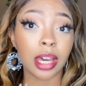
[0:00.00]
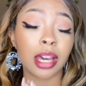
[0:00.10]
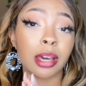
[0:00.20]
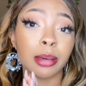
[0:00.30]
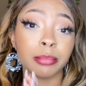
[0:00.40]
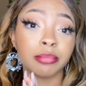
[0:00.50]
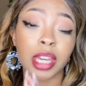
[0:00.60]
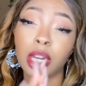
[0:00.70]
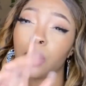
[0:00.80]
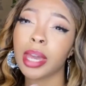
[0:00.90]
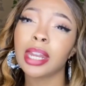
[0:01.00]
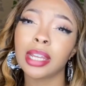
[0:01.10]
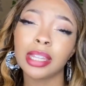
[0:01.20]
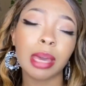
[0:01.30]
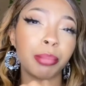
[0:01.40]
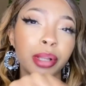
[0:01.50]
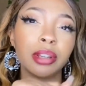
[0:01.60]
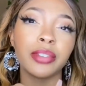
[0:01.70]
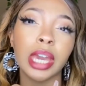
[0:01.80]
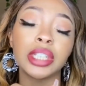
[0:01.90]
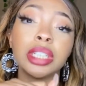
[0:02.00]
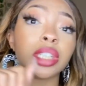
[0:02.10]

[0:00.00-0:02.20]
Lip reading: And go ahead and hit that bell notification.